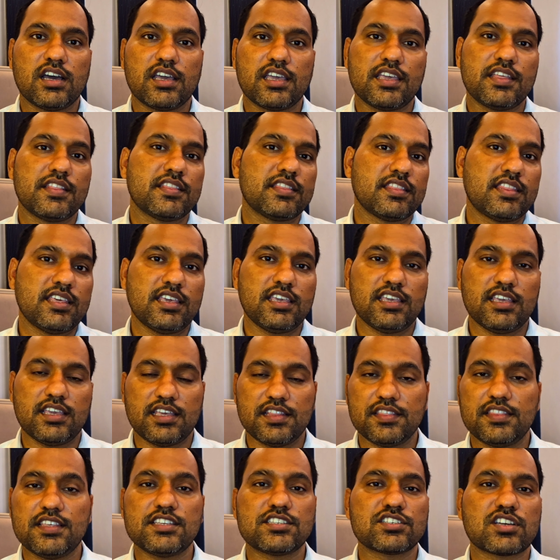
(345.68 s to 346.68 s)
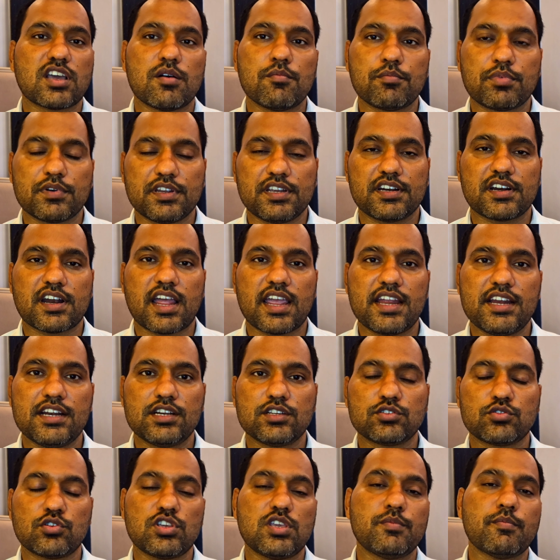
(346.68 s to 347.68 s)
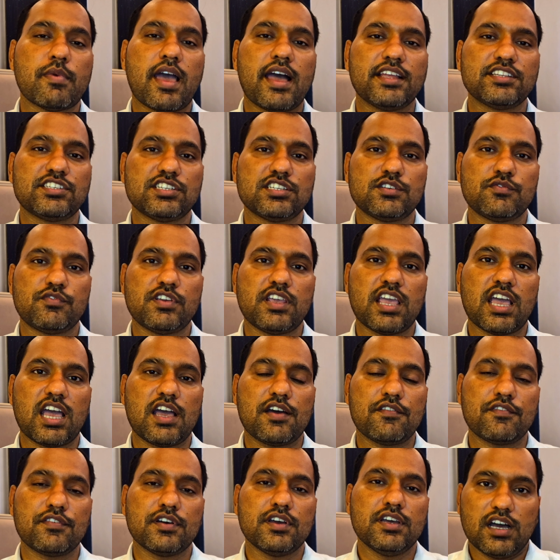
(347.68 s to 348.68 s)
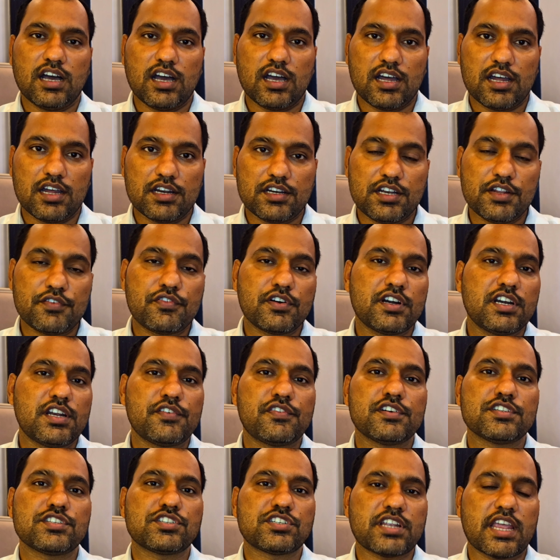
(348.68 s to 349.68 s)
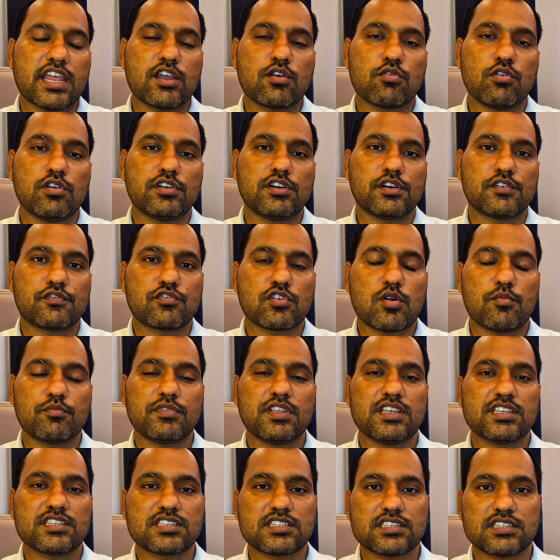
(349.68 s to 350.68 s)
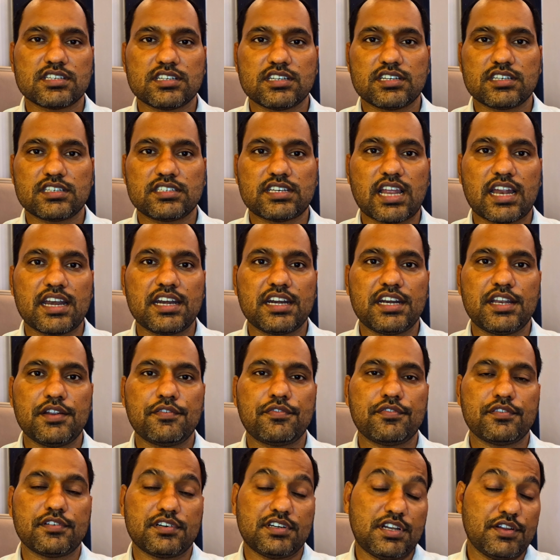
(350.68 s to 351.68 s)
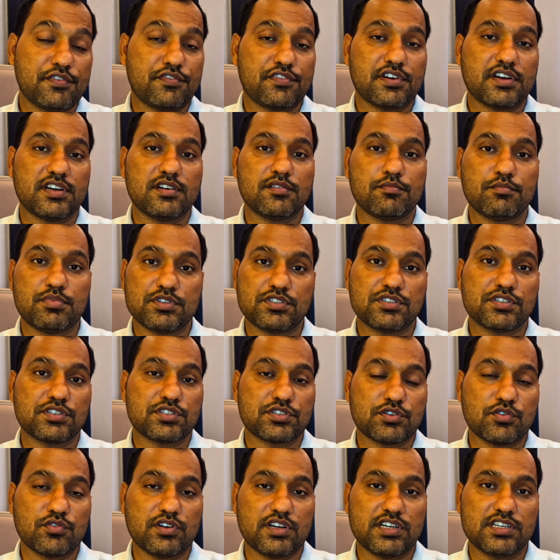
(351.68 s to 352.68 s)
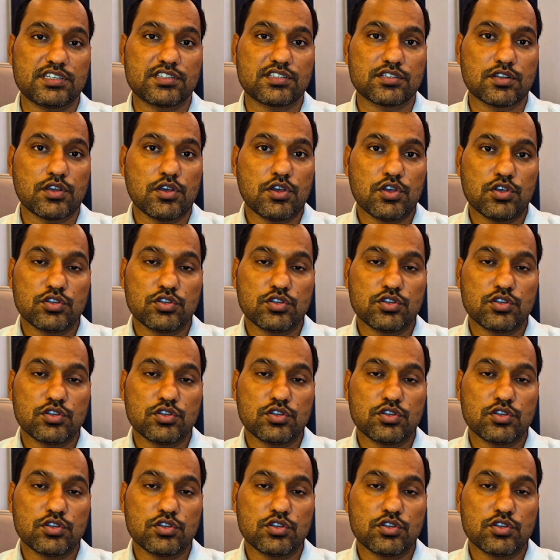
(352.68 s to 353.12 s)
in this company, right? So imagine we have different stakeholder from this 10 different business units.